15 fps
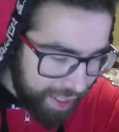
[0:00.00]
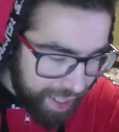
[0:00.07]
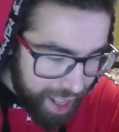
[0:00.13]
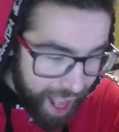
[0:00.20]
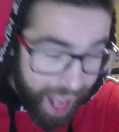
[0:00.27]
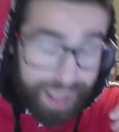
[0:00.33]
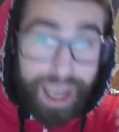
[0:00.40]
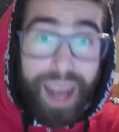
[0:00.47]

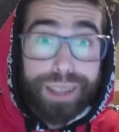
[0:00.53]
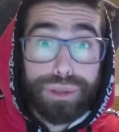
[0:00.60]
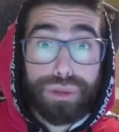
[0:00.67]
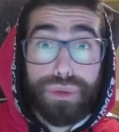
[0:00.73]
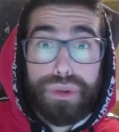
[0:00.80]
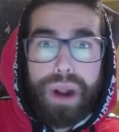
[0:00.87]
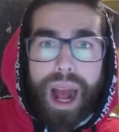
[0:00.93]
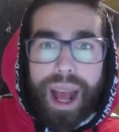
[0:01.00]
as, as
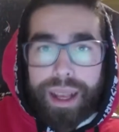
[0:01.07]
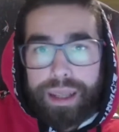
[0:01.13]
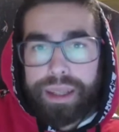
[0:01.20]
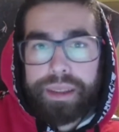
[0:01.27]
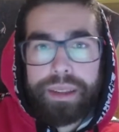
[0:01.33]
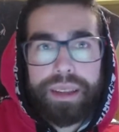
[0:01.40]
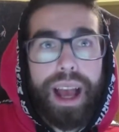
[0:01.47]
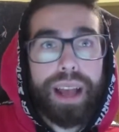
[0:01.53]
you
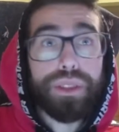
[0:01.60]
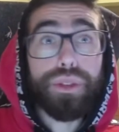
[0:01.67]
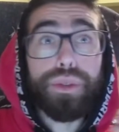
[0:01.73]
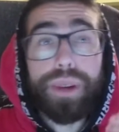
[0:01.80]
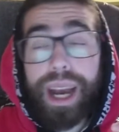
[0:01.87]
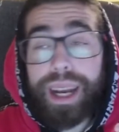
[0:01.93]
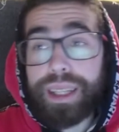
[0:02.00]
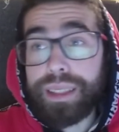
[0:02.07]
rise. As you
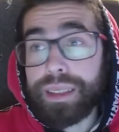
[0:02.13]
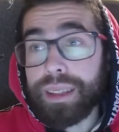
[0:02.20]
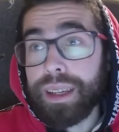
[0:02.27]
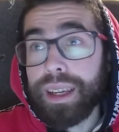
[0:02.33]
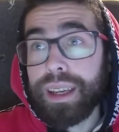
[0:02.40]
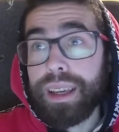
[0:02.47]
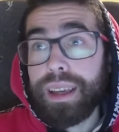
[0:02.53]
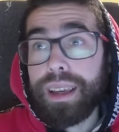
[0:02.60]
rise,
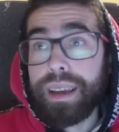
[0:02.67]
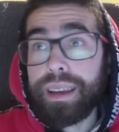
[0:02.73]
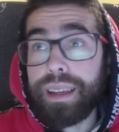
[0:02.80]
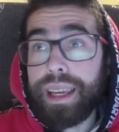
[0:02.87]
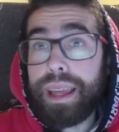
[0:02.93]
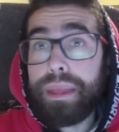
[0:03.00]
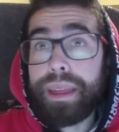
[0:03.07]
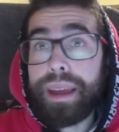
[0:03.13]

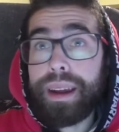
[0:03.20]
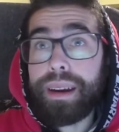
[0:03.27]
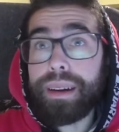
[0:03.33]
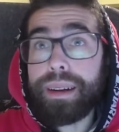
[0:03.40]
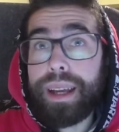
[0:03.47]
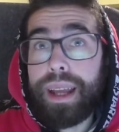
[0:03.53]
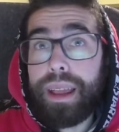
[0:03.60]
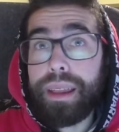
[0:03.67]
either
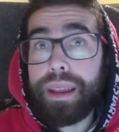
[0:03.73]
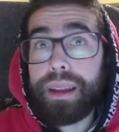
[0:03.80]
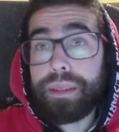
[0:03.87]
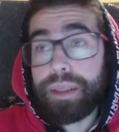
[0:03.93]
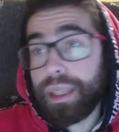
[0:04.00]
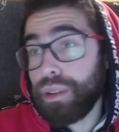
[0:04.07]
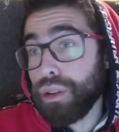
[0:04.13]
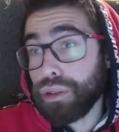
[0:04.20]
either
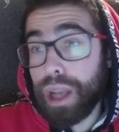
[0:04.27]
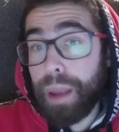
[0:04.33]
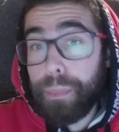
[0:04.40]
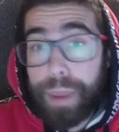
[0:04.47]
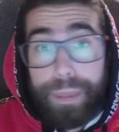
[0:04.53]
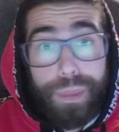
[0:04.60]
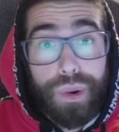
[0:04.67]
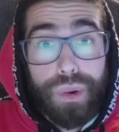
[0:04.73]
you know, some
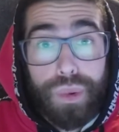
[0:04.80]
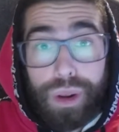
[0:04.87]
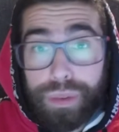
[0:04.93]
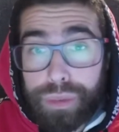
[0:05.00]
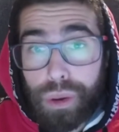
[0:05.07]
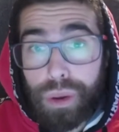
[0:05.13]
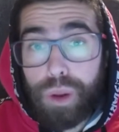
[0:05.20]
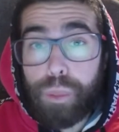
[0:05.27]
people will
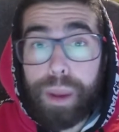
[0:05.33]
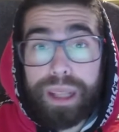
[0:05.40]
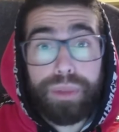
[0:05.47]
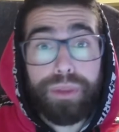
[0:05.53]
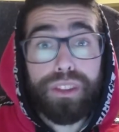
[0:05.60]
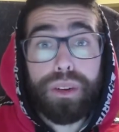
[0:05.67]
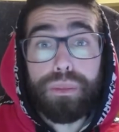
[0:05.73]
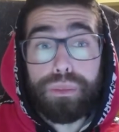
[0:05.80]
follow, but
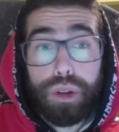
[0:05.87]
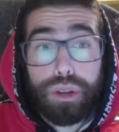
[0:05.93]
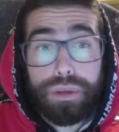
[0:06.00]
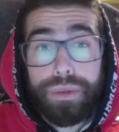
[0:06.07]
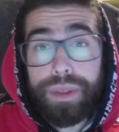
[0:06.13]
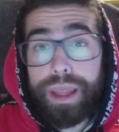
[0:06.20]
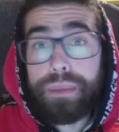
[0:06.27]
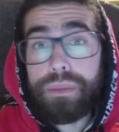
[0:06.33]
most
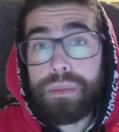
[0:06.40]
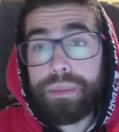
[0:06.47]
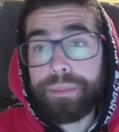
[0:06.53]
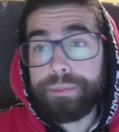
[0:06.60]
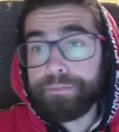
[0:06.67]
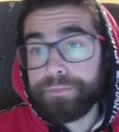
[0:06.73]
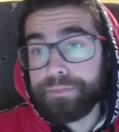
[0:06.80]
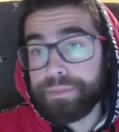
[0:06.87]
of them
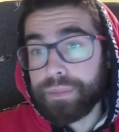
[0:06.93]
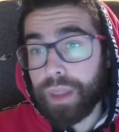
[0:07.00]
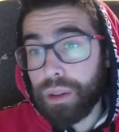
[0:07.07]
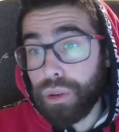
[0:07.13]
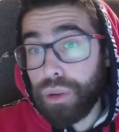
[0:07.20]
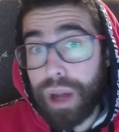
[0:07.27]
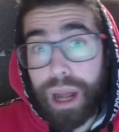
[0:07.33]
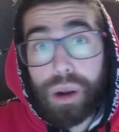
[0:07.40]

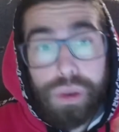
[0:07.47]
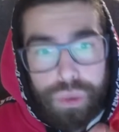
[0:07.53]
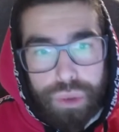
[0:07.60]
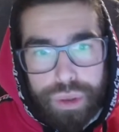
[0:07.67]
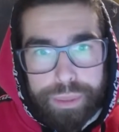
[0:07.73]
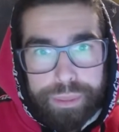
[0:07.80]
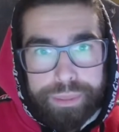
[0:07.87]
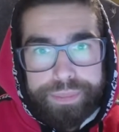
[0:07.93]
you're gonna lose them.